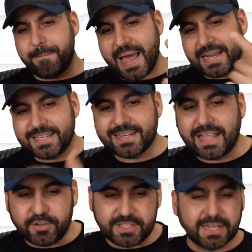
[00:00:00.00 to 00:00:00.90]
back to
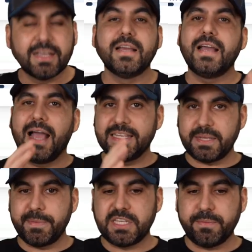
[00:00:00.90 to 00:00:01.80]
CloudStick. As
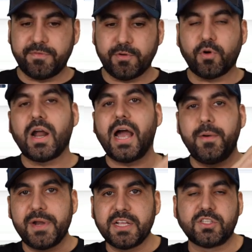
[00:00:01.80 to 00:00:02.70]
I mentioned before, I
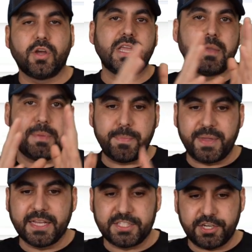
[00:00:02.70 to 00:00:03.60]
already installed a
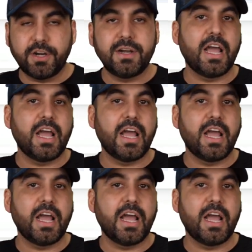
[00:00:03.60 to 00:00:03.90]
VPS here.